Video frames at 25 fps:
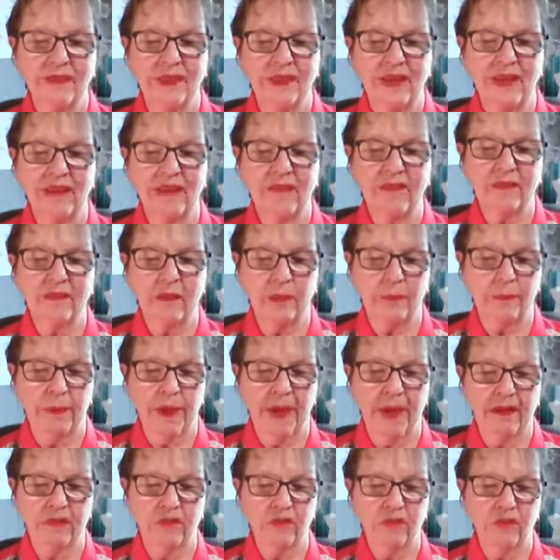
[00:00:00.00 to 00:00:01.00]
He's a
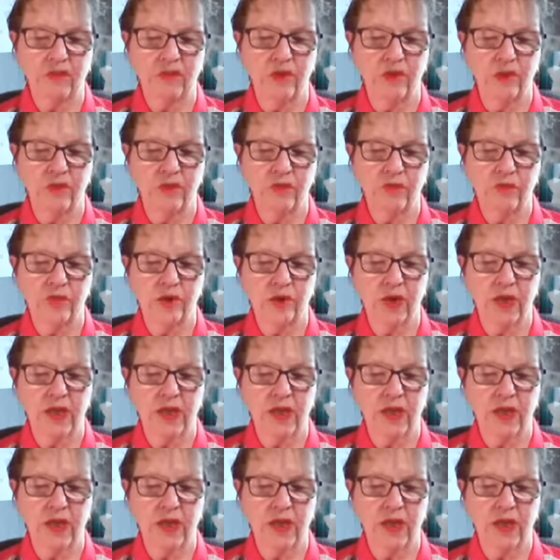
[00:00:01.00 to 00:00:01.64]
pastor over